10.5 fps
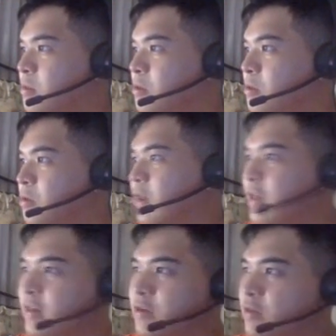So yeah,
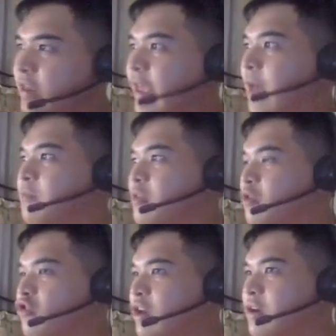these are the
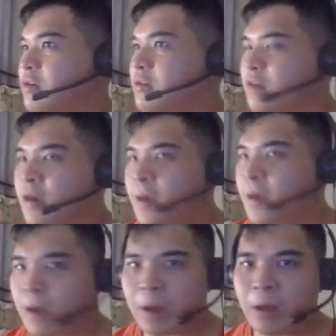captain's chairs.
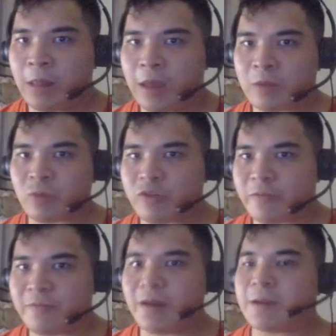Uh, a lot what
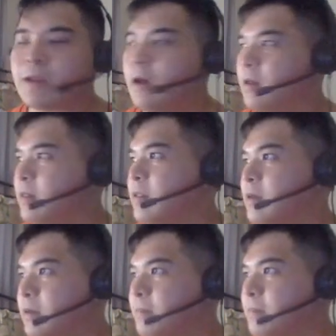you find on
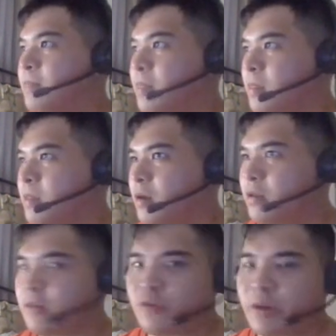um,
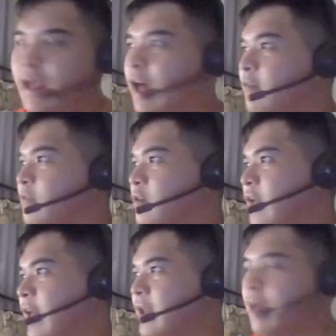on the Toyota Alphard,
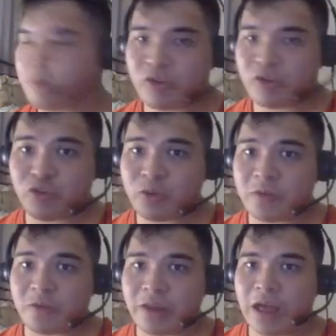and I'm pretty sure the
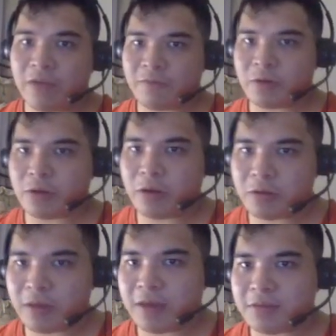Toyota Alphard
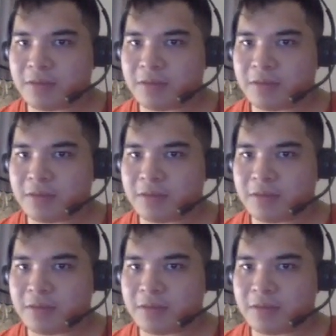also has